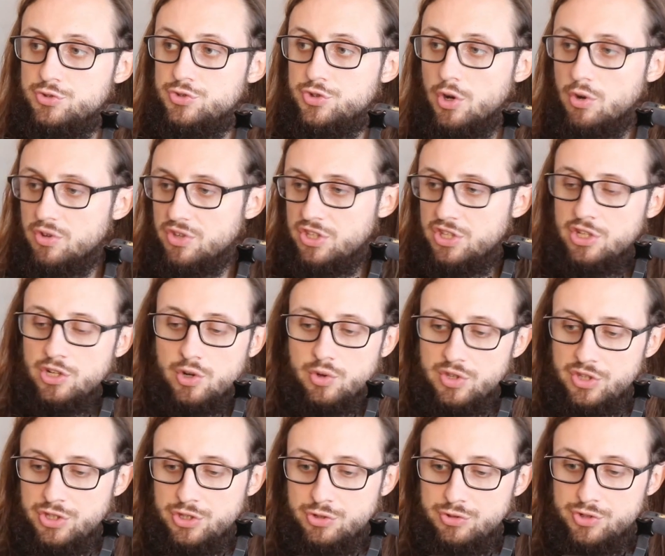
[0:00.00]

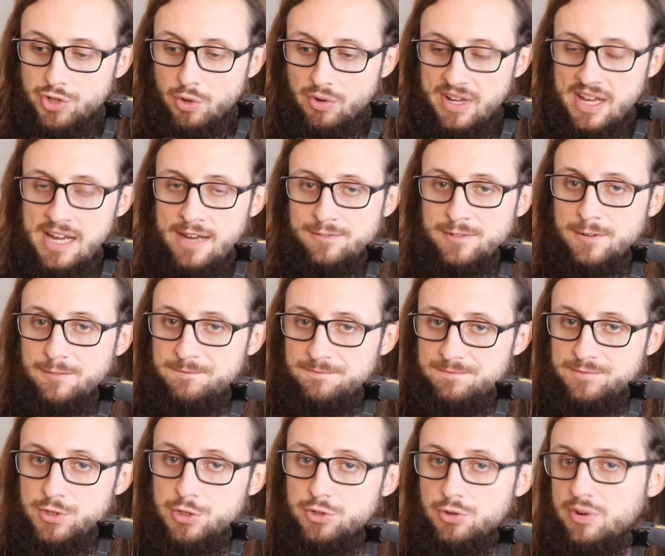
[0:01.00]
don't have
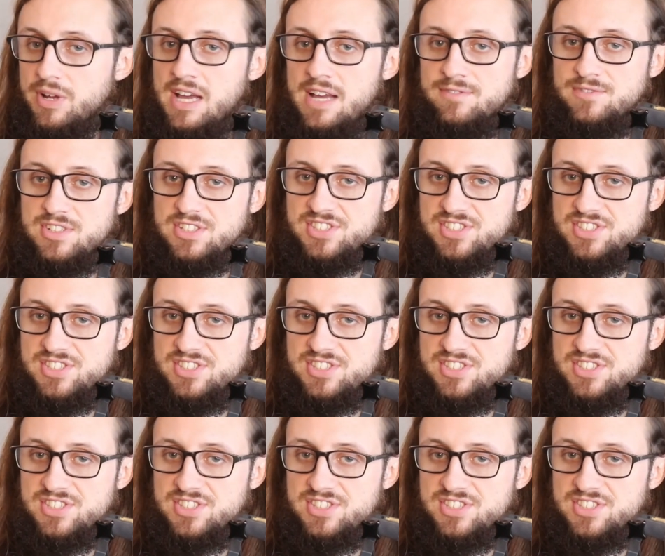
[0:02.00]
to